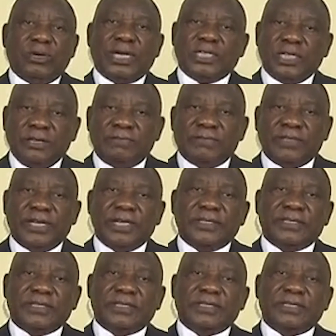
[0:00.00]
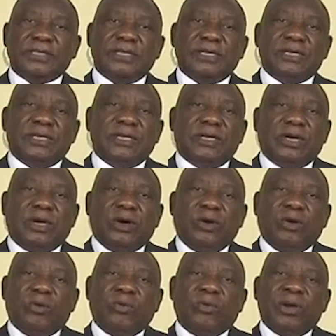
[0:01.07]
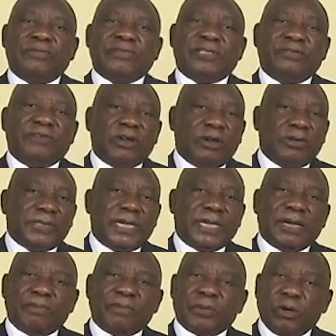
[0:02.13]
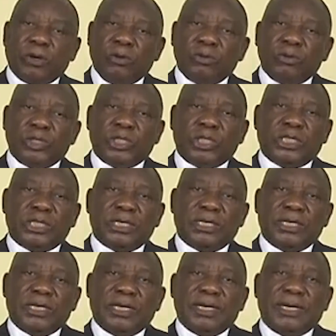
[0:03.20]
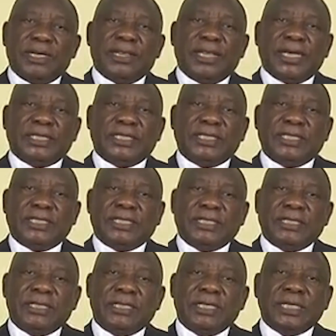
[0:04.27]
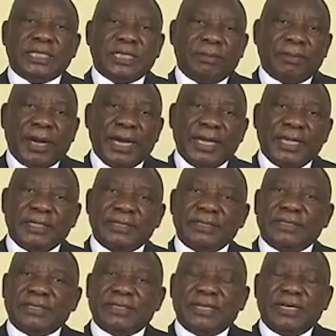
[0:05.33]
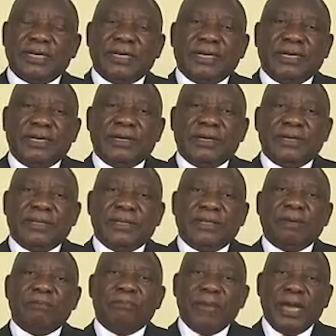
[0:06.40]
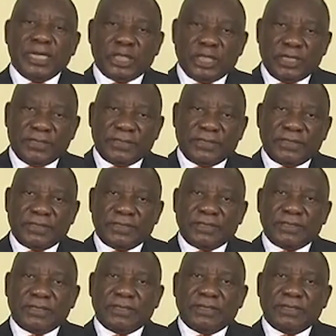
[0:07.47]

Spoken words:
achieve this, we have developed an approach that determines the measures